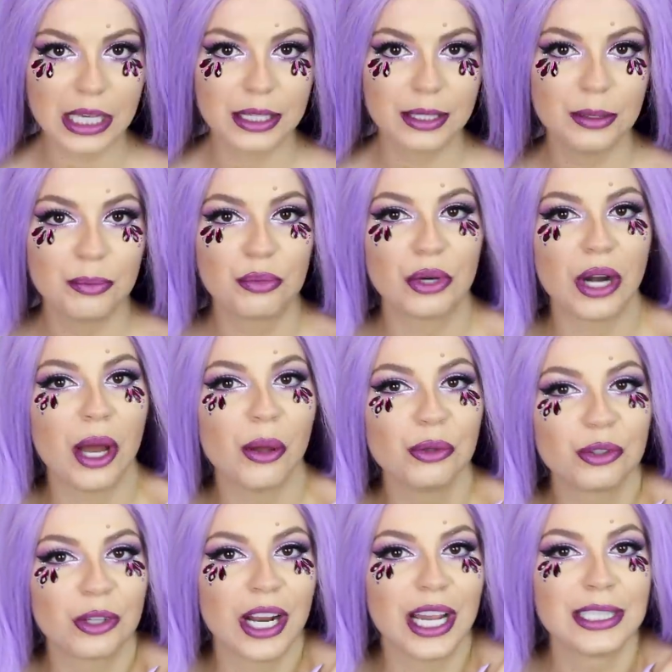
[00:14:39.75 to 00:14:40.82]
The brown
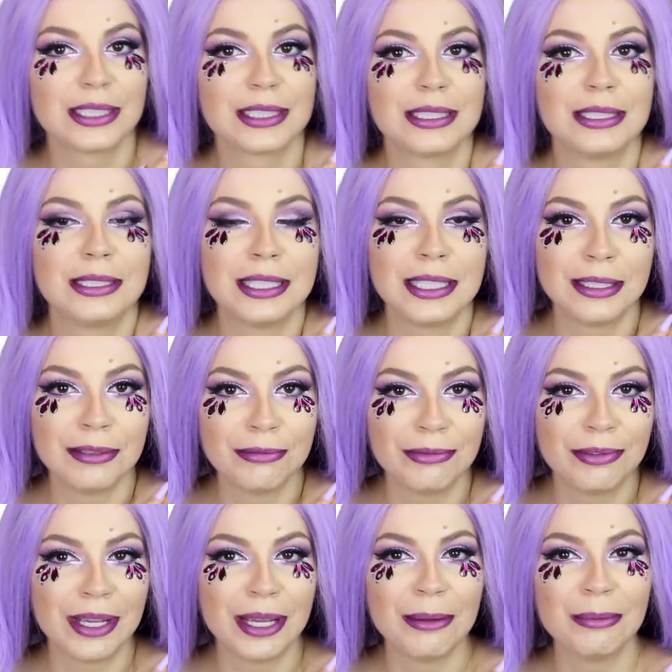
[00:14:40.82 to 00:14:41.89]
dress didn't
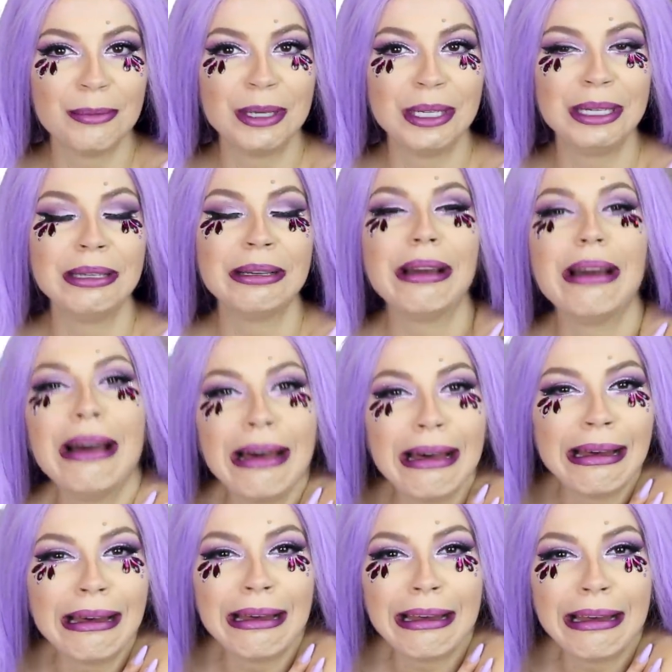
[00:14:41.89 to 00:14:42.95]
fit me.
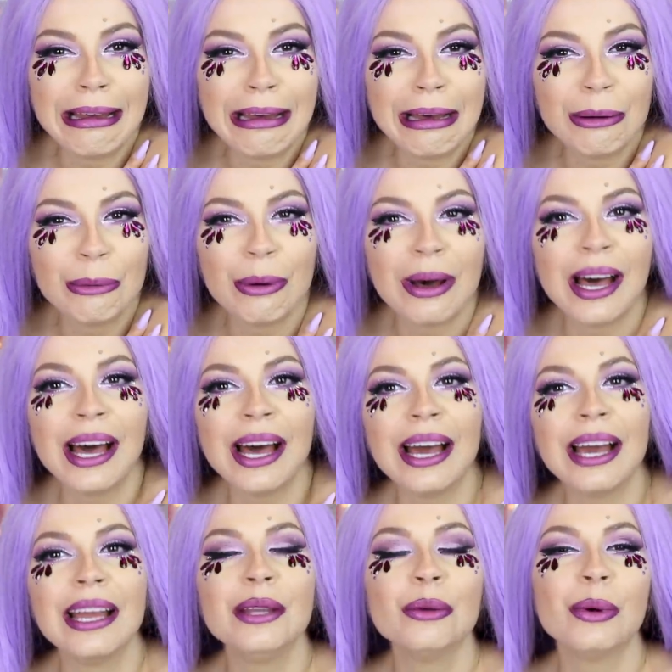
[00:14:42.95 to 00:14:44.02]
Oh,
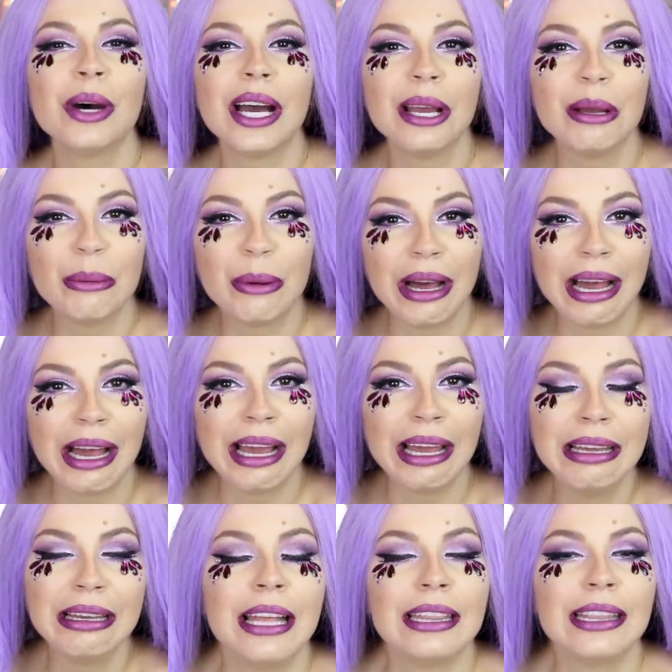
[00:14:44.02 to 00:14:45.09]
why, why,
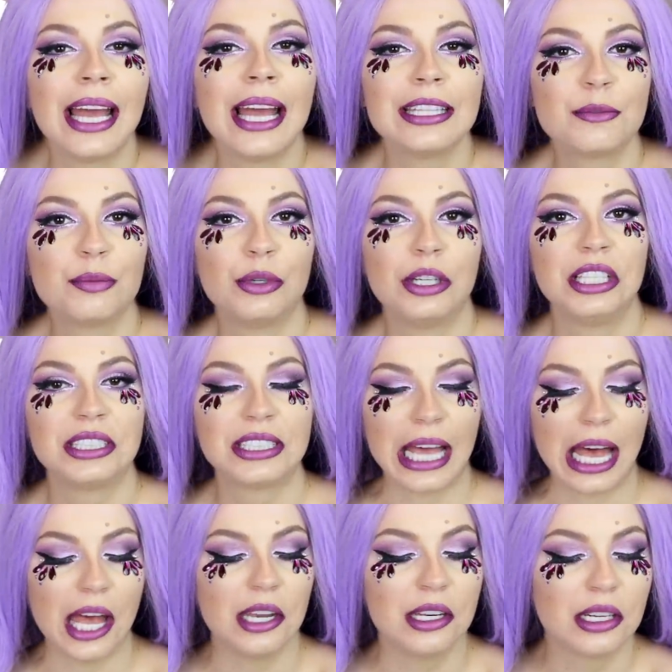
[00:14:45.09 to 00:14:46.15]
why? That's pretty
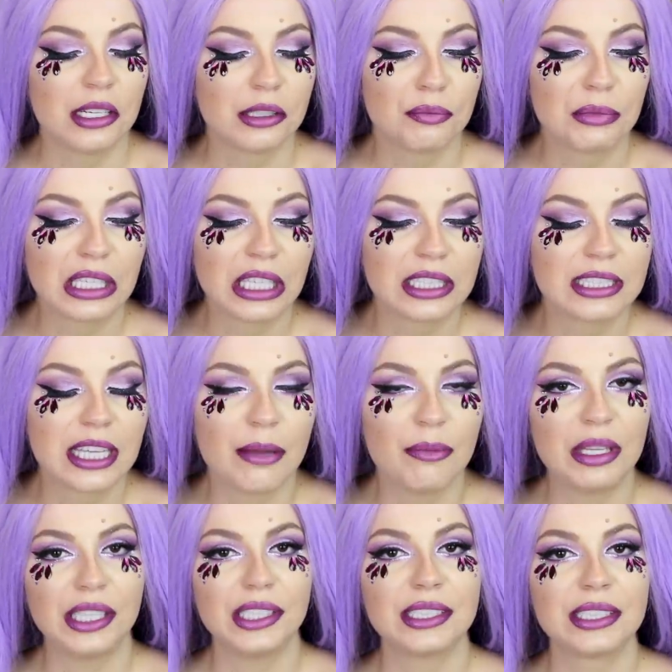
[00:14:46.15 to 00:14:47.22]
sad because that
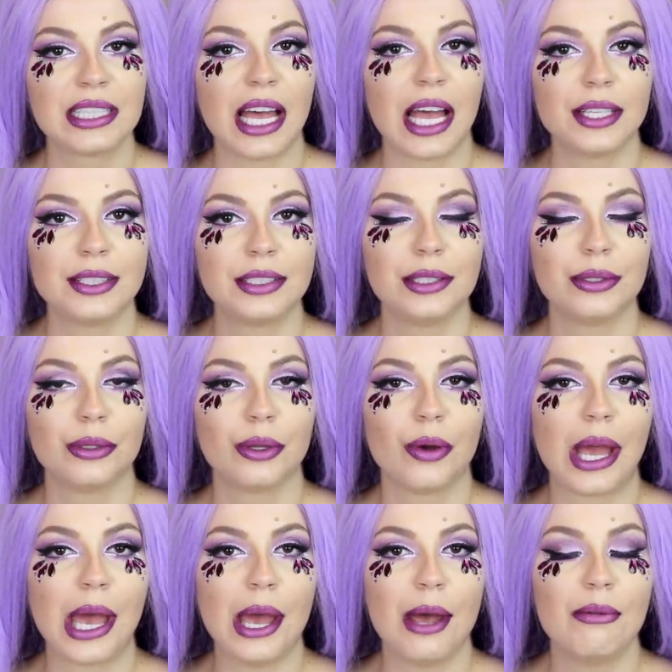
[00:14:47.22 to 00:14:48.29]
means I still
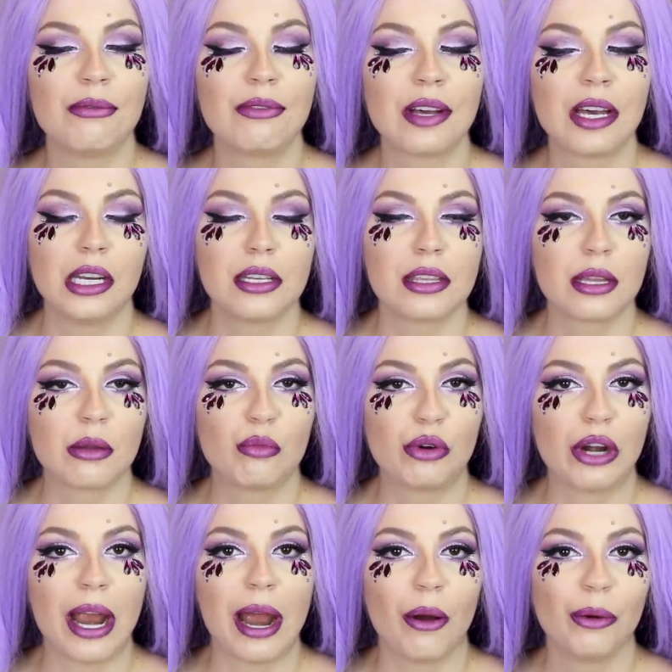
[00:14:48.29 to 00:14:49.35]
don't have anything
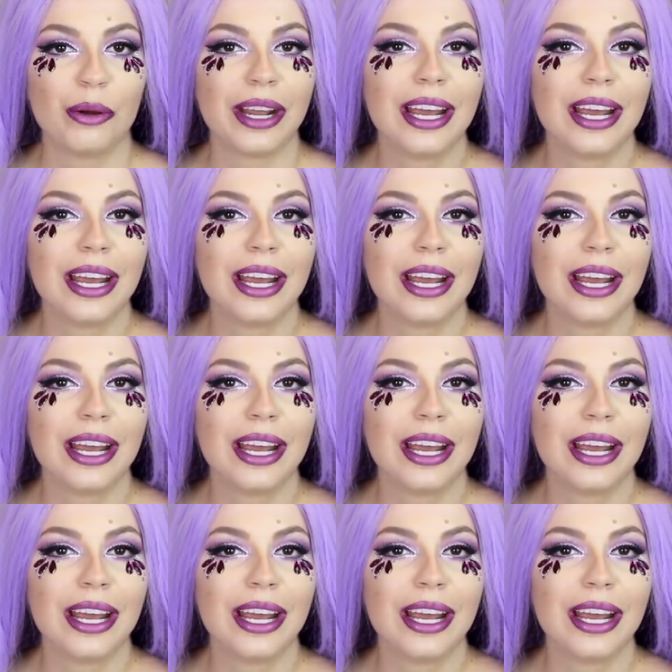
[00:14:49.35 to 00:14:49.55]
brown.